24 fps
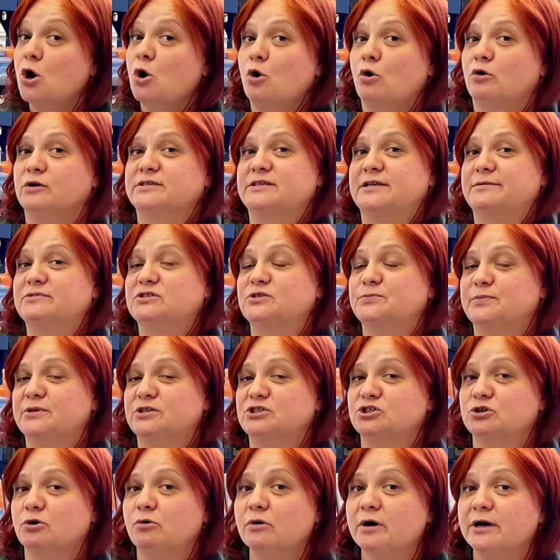or some
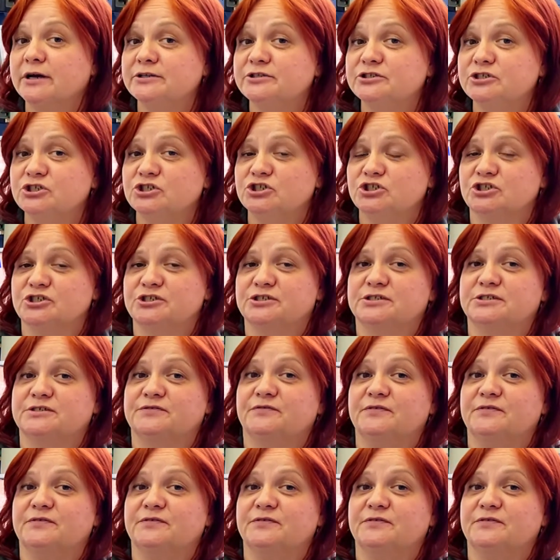special conditions.